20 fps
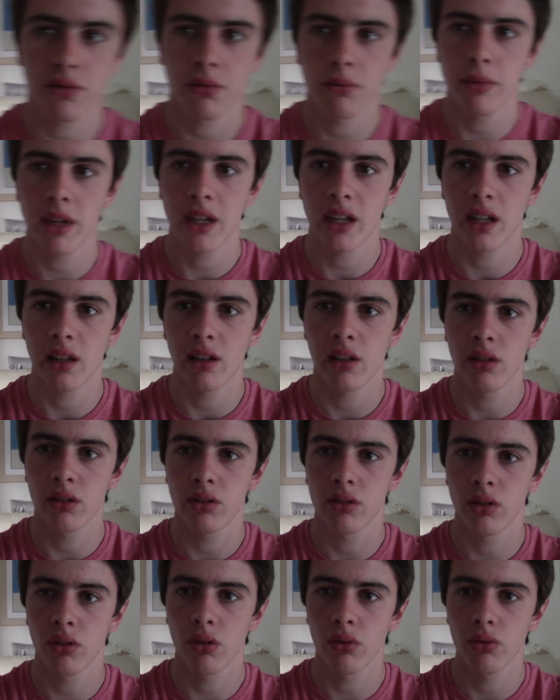will make it look
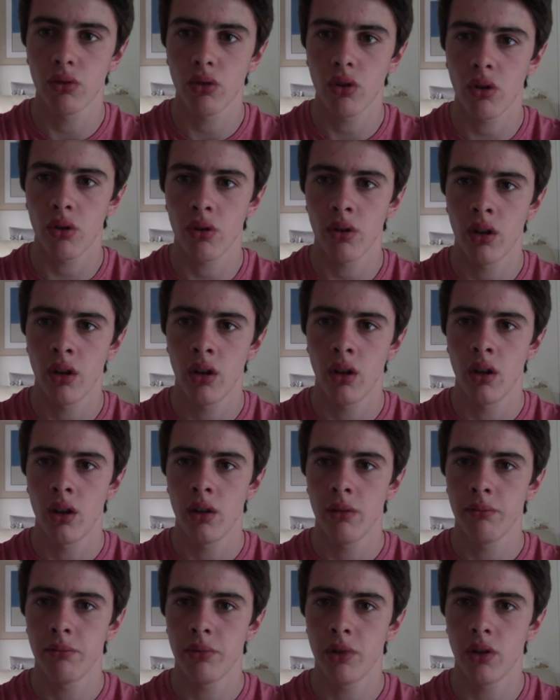good or not,
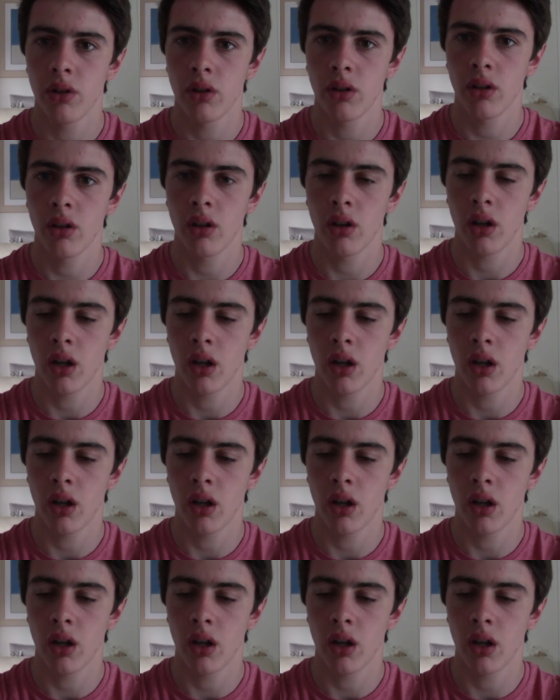but